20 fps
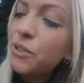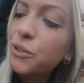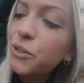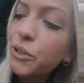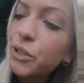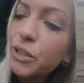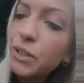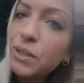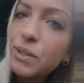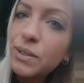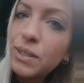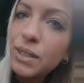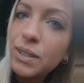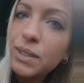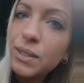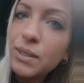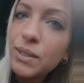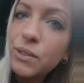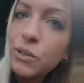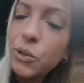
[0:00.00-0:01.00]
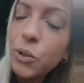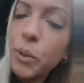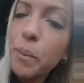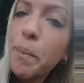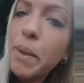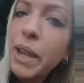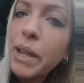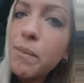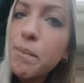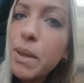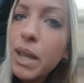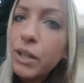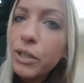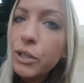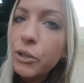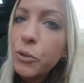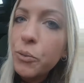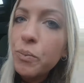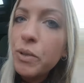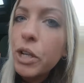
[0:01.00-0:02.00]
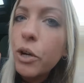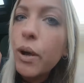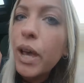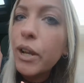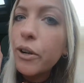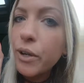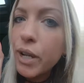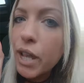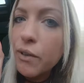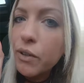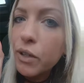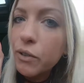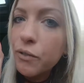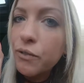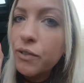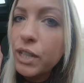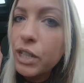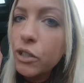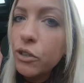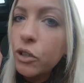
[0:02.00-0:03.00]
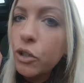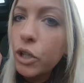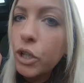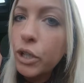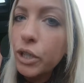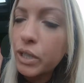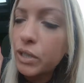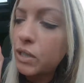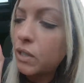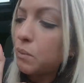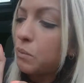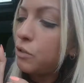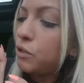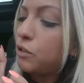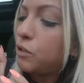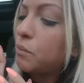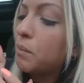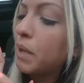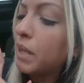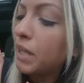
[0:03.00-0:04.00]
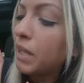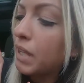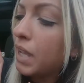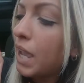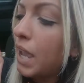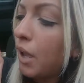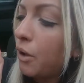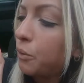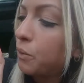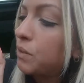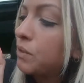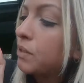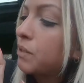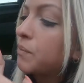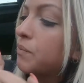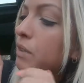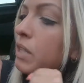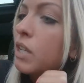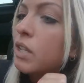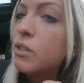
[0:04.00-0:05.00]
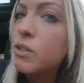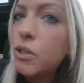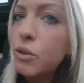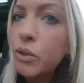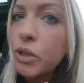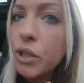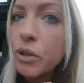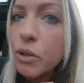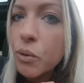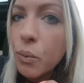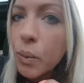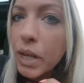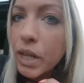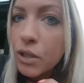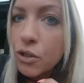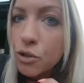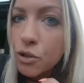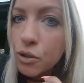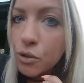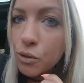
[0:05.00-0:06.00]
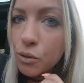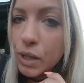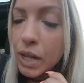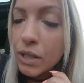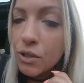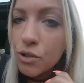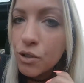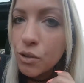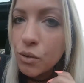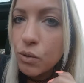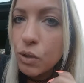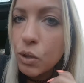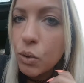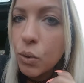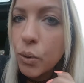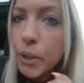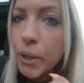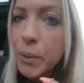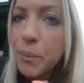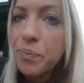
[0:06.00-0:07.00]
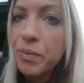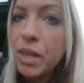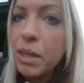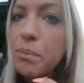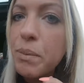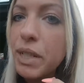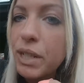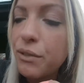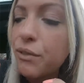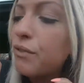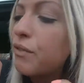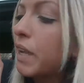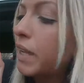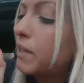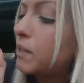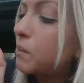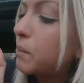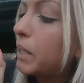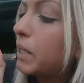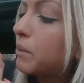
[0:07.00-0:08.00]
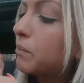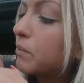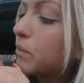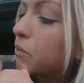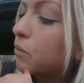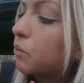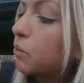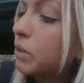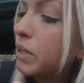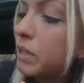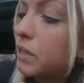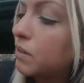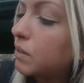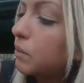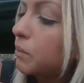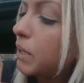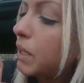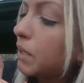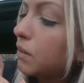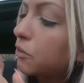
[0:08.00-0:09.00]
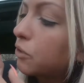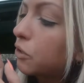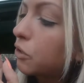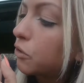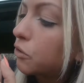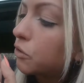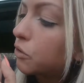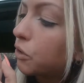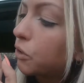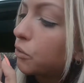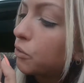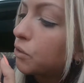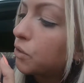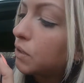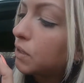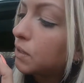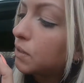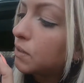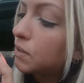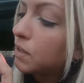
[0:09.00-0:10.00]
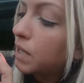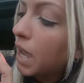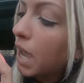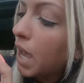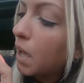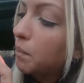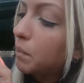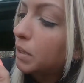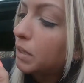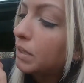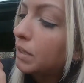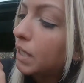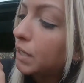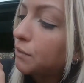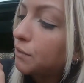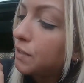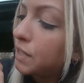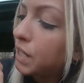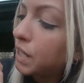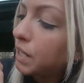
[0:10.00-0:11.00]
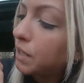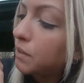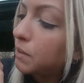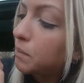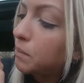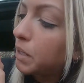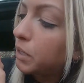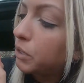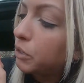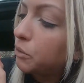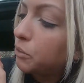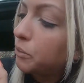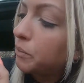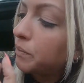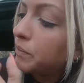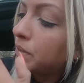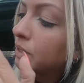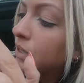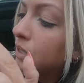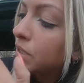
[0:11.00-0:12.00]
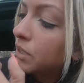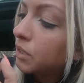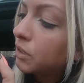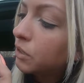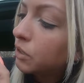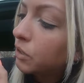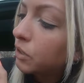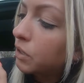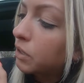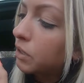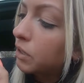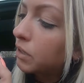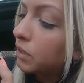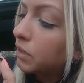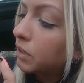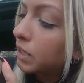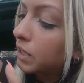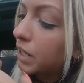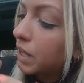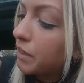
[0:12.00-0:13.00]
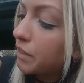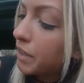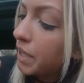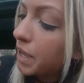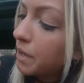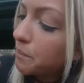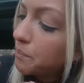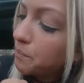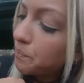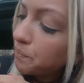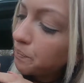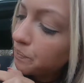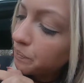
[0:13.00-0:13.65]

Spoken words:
So you're going to see this is your main menu. Now, I don't have a vehicle hooked up to my account. So another way to get to your Mini FindMate, real easy way, just go to this top left-hand menu. I'm going to click on that